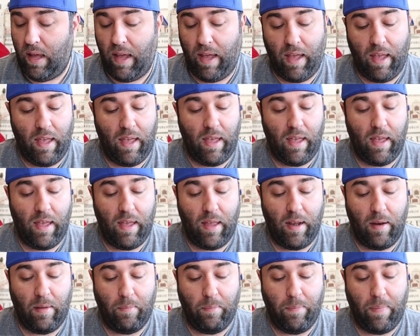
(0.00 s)

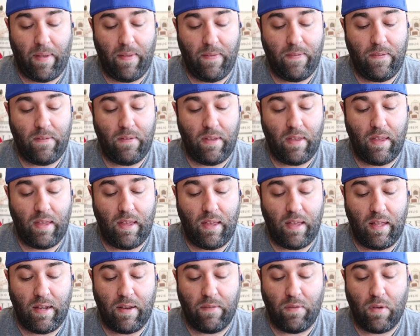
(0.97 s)
And basically,
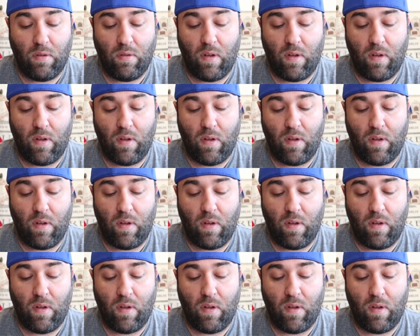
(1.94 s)
he never